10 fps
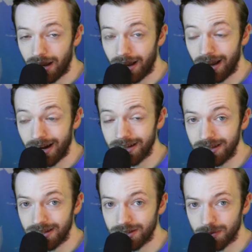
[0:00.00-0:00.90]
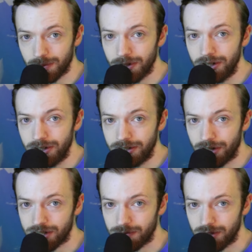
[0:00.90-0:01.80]
and I think that's a pretty good
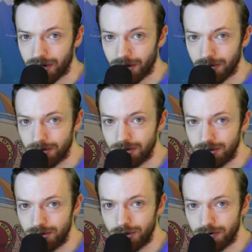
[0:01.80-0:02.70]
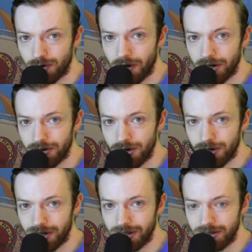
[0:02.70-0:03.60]
testament to how good of a writer
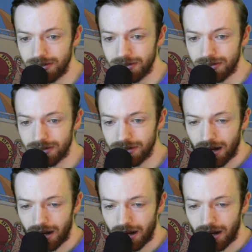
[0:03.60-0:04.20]
Oda is.